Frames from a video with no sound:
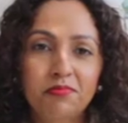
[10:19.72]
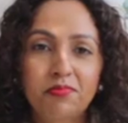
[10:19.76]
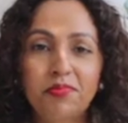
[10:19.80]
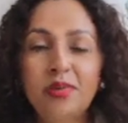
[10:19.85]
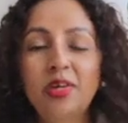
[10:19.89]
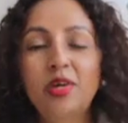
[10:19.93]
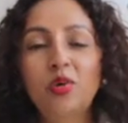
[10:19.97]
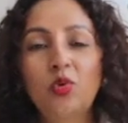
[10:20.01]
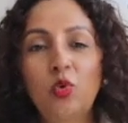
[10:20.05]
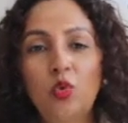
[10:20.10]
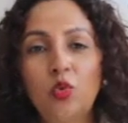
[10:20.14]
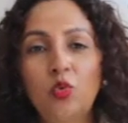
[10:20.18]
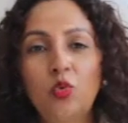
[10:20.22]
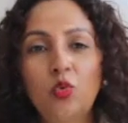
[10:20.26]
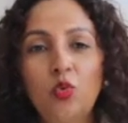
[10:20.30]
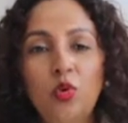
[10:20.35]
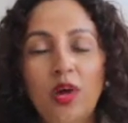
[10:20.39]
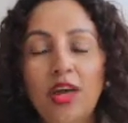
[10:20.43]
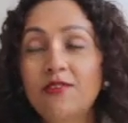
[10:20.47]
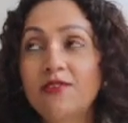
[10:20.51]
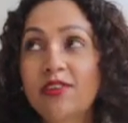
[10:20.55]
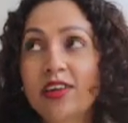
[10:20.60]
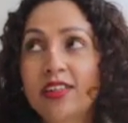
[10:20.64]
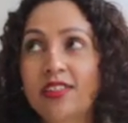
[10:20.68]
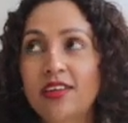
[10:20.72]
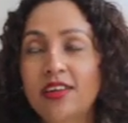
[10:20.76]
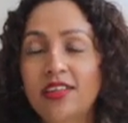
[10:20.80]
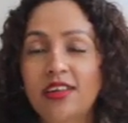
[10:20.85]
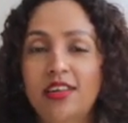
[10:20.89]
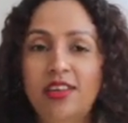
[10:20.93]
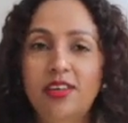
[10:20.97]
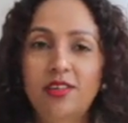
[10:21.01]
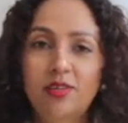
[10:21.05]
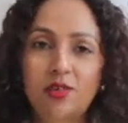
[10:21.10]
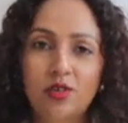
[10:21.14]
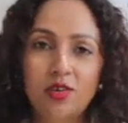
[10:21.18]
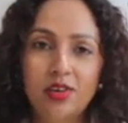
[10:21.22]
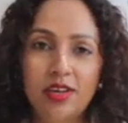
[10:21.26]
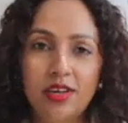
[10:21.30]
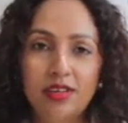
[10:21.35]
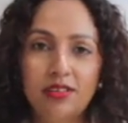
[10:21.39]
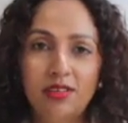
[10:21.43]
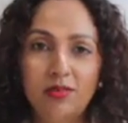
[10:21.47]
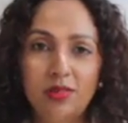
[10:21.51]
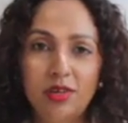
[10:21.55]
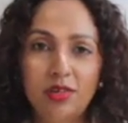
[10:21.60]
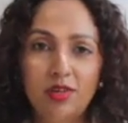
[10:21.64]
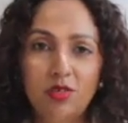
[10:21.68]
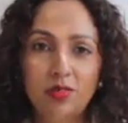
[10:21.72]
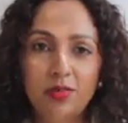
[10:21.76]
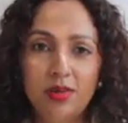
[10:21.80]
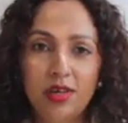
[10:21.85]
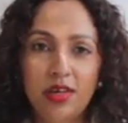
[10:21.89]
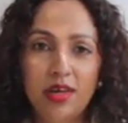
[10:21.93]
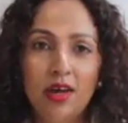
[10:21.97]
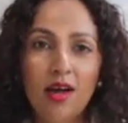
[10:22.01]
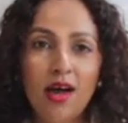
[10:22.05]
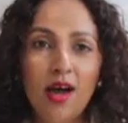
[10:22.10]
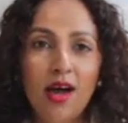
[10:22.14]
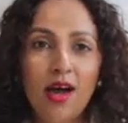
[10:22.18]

be everything that He's created me to be.